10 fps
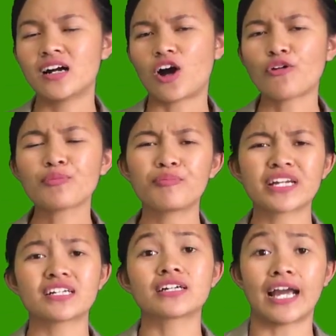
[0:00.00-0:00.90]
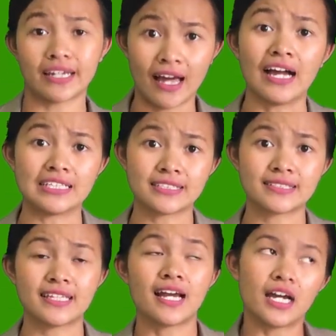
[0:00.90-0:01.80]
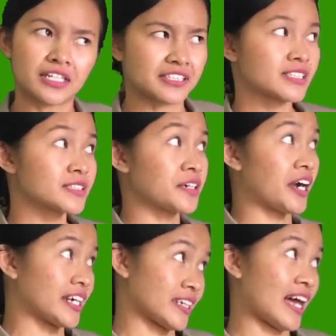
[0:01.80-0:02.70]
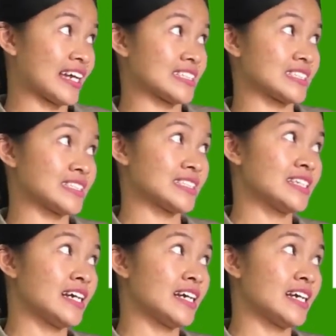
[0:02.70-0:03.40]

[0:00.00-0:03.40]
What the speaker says: I will make a guidelines. This is the guidelines.